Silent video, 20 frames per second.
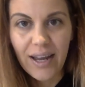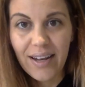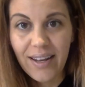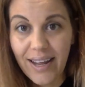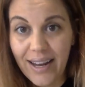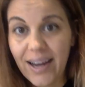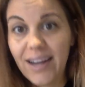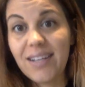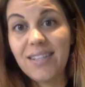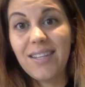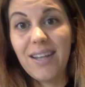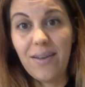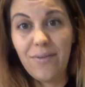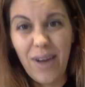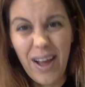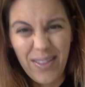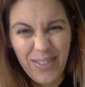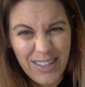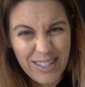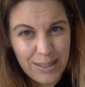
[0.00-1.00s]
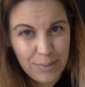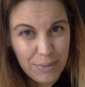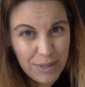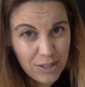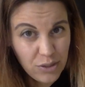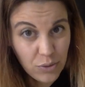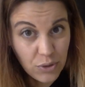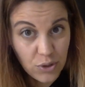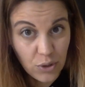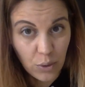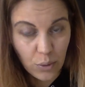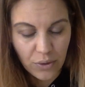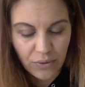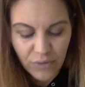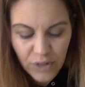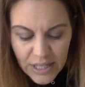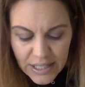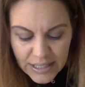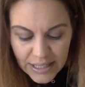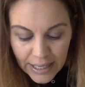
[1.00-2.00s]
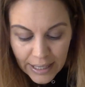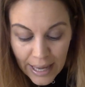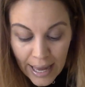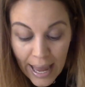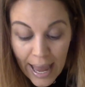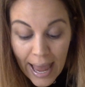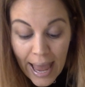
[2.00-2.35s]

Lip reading: And like I said, I've had this mixed result with freezing,